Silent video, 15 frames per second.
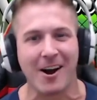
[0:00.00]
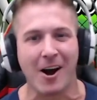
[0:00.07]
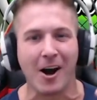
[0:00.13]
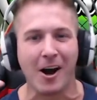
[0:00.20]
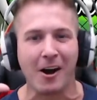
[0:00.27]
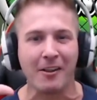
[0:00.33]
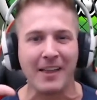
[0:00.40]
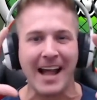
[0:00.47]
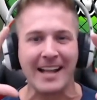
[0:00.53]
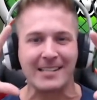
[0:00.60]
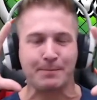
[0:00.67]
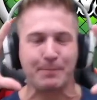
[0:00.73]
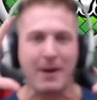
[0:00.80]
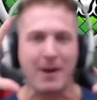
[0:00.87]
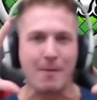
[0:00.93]
all that
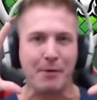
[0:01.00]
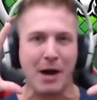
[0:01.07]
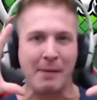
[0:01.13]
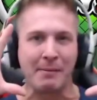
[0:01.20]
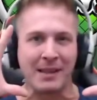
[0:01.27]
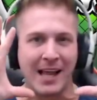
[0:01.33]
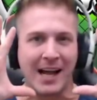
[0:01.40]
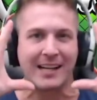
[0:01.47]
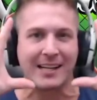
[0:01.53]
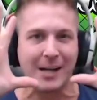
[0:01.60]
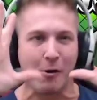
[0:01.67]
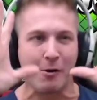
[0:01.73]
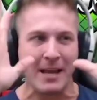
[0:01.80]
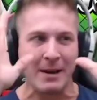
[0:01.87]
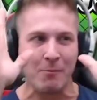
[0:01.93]
Spirit Bomb Luck
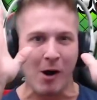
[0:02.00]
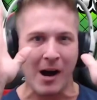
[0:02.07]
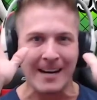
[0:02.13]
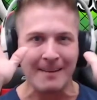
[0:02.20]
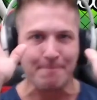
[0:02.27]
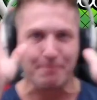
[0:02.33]
going in one